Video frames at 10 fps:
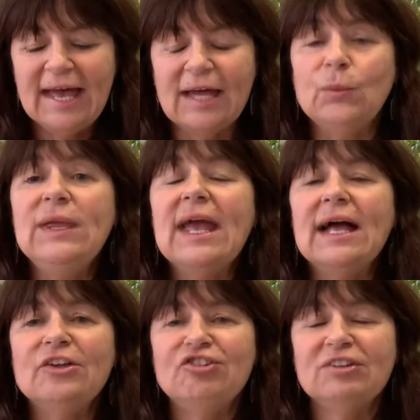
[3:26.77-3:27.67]
And we
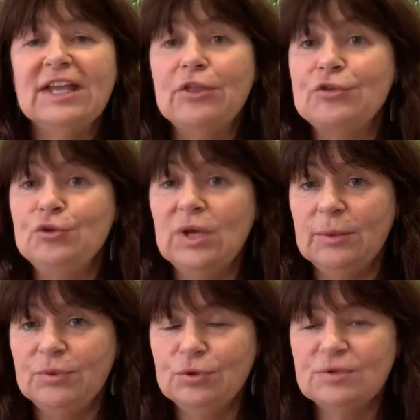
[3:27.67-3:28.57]
actually, through
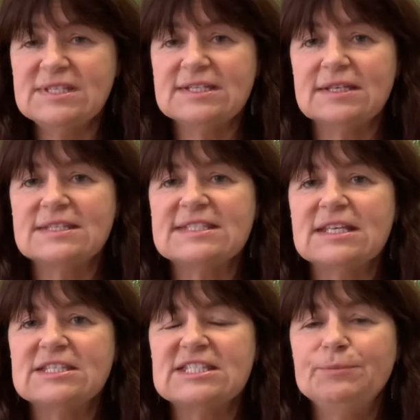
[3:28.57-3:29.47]
hypnosis,
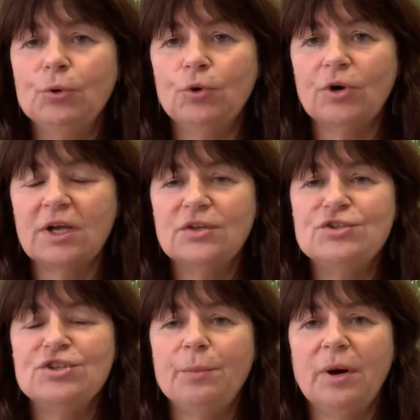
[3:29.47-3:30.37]
spoke
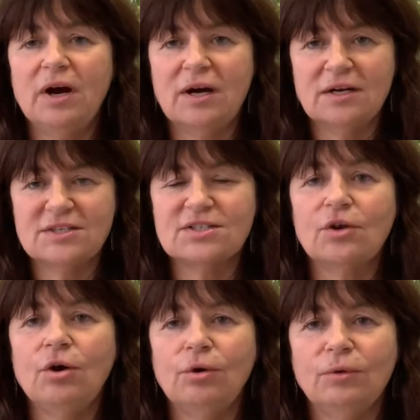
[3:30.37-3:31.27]
to the part
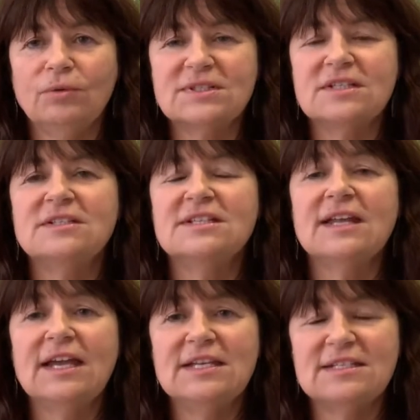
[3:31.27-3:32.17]
called
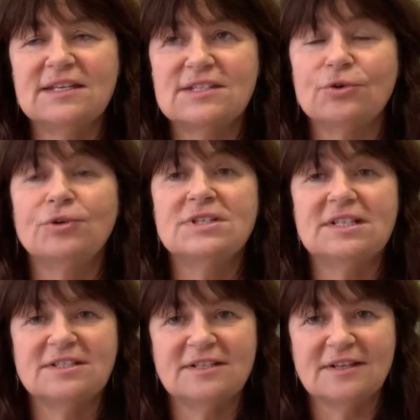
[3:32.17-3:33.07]
tinnitus or
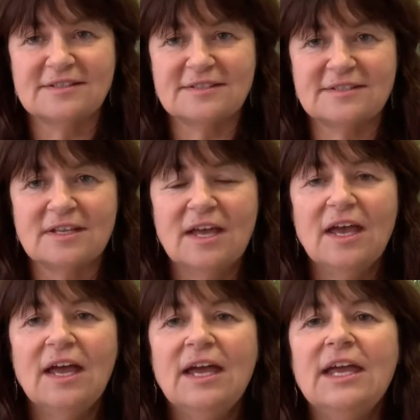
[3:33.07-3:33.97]
titinus.
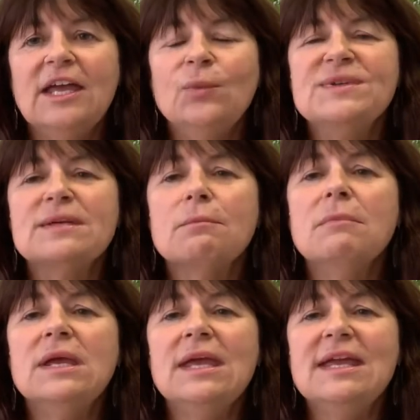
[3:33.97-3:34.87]
It was
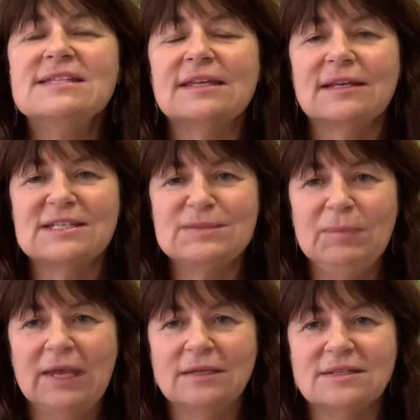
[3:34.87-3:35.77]
amazing
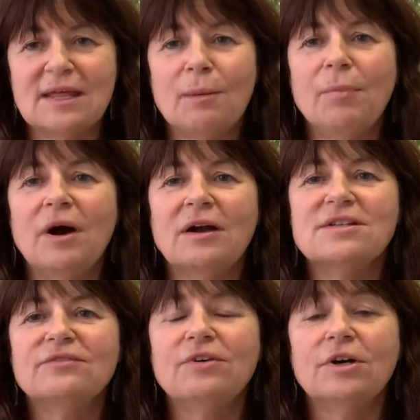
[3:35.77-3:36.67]
speaking to that
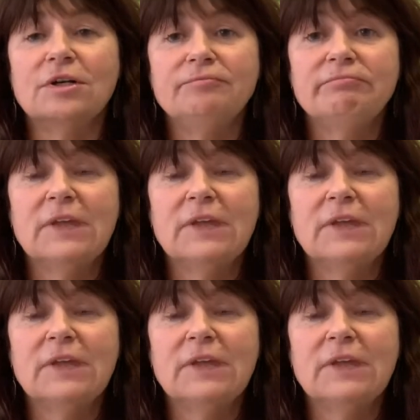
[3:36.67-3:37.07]
part of her.